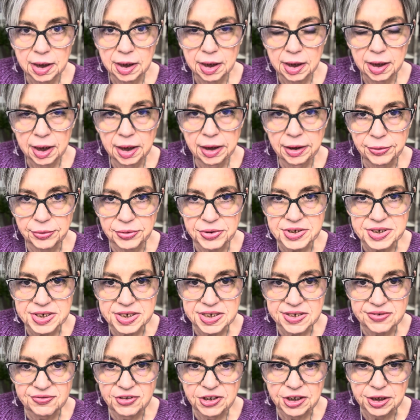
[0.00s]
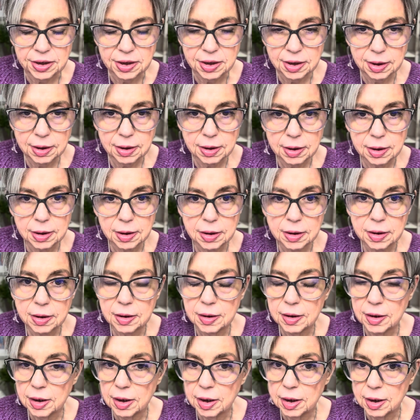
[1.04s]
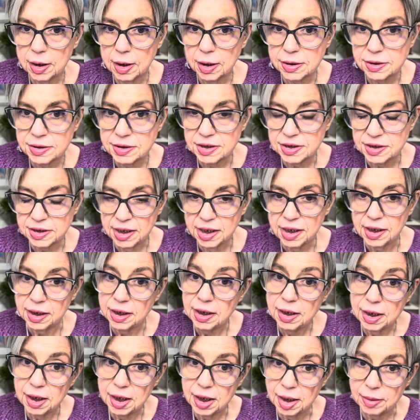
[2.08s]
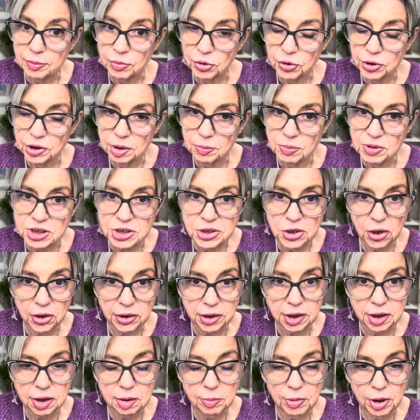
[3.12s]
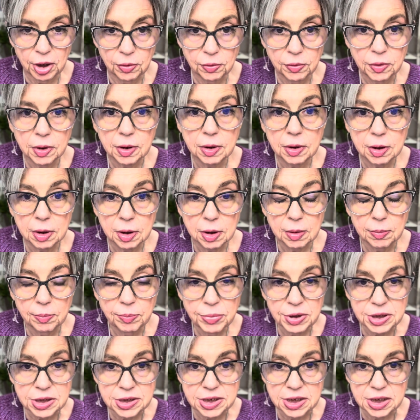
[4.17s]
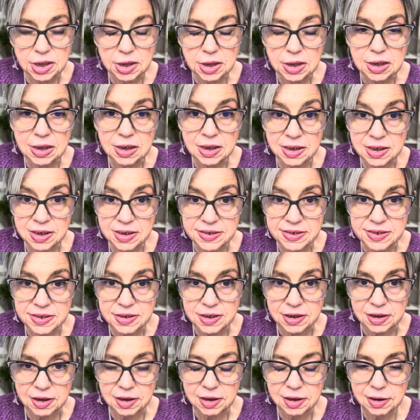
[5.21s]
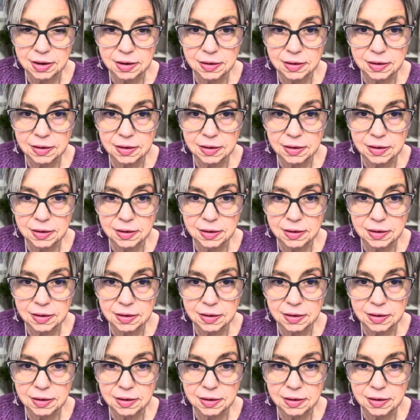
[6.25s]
Hello, this is V. Today I'm going to be talking about Petite Easton.